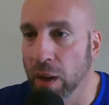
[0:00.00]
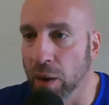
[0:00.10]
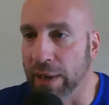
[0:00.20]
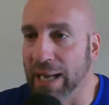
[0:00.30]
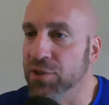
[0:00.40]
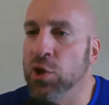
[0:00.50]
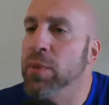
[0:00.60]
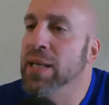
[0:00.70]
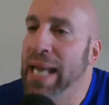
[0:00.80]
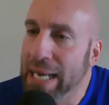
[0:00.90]
Okay, it's
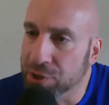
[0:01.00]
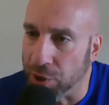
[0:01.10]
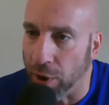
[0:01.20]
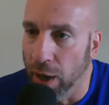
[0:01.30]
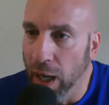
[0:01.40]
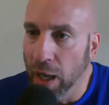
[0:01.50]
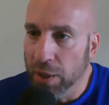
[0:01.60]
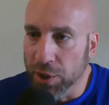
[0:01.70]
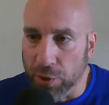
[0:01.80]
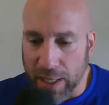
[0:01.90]
human nature.
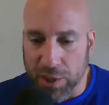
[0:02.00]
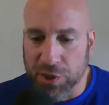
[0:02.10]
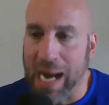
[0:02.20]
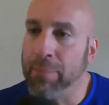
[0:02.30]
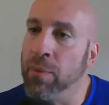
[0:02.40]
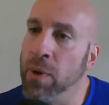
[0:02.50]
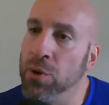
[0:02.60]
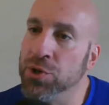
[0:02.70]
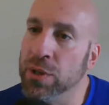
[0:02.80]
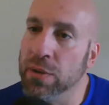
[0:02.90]
You get a job
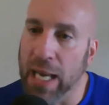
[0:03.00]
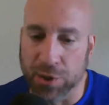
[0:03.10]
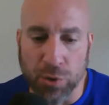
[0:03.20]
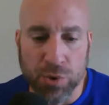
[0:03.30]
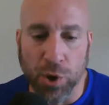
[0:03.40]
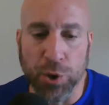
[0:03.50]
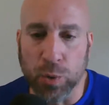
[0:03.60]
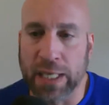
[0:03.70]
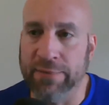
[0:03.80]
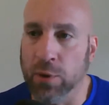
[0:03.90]
promotion and you know you're
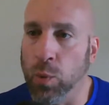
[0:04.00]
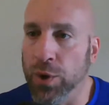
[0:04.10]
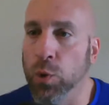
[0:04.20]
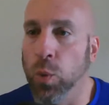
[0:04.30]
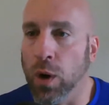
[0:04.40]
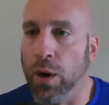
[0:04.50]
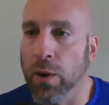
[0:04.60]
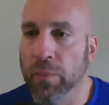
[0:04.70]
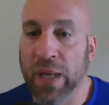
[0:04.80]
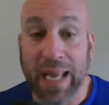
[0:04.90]
leaving where you were,
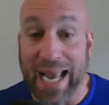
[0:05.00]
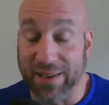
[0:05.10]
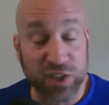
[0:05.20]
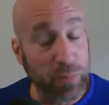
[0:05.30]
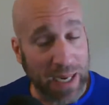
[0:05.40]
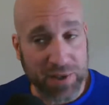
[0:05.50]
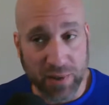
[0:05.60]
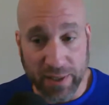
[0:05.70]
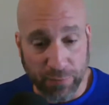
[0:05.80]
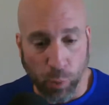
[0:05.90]
and
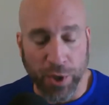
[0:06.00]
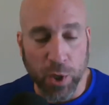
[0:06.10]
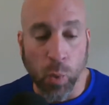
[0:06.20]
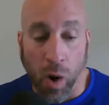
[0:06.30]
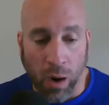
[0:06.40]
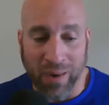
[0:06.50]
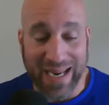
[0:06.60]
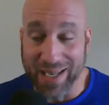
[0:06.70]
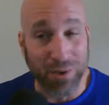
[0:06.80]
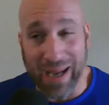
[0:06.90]
especially if where you are,
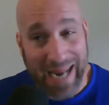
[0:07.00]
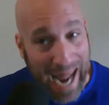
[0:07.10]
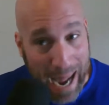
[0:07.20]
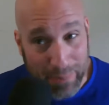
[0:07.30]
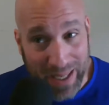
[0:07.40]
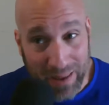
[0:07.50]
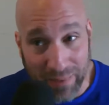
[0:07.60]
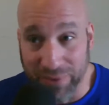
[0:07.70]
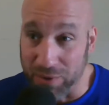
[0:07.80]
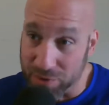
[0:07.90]
you're not happy,
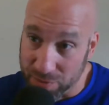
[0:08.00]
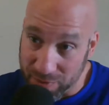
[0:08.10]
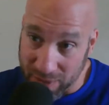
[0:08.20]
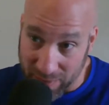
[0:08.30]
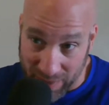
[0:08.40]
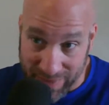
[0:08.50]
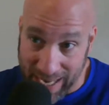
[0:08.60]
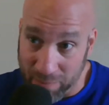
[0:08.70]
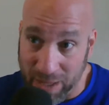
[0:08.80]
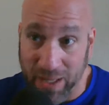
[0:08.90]
if there's
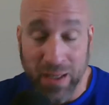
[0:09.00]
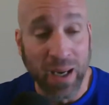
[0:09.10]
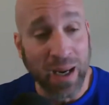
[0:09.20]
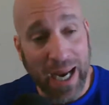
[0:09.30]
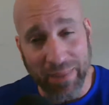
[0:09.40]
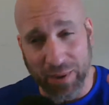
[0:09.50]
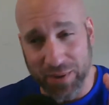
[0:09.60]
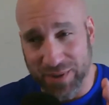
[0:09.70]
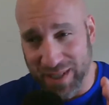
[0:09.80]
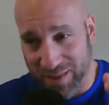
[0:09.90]
contentment and
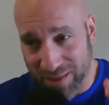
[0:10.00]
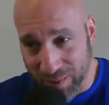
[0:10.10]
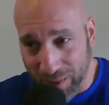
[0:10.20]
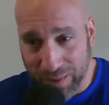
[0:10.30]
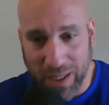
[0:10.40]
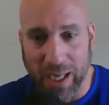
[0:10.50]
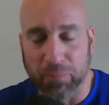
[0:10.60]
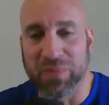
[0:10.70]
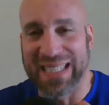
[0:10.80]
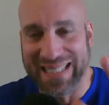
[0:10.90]
there's
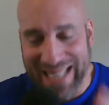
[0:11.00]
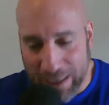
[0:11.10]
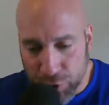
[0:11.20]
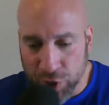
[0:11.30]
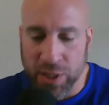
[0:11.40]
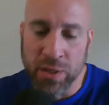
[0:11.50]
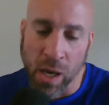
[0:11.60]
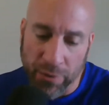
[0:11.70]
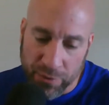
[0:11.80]
dissension, other